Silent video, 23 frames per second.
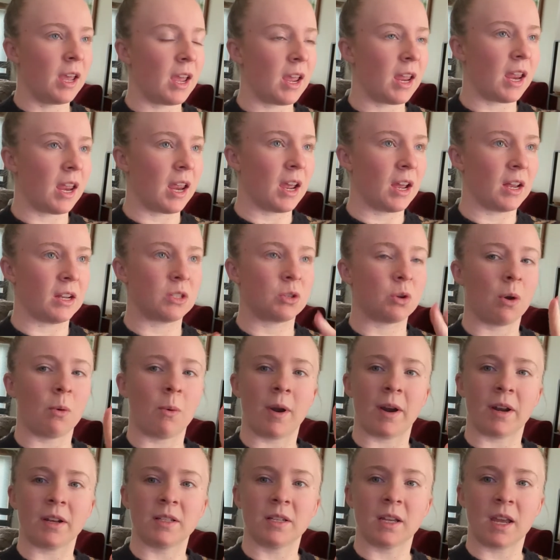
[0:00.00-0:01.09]
And so I
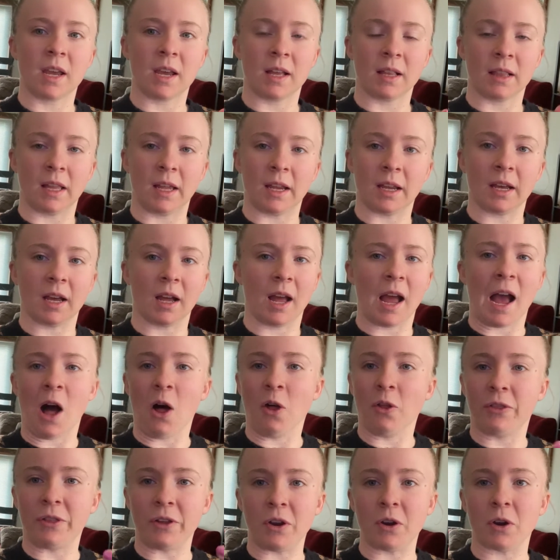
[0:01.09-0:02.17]
wanted to get like a
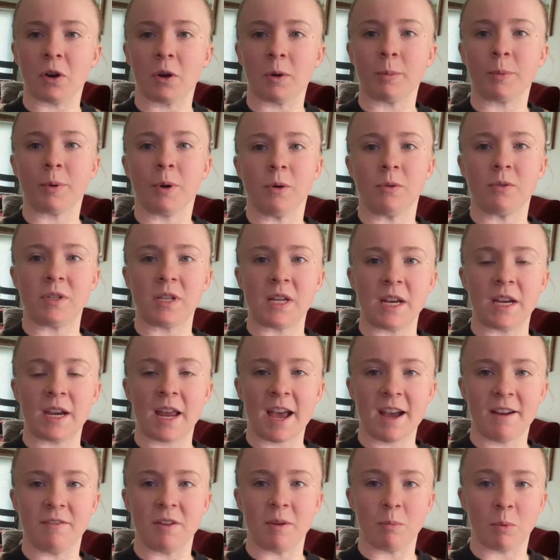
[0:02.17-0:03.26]
healthier, protein
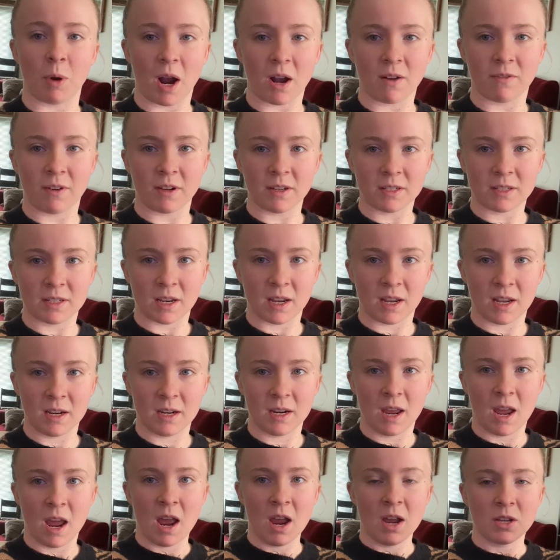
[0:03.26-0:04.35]
heavy breakfast in.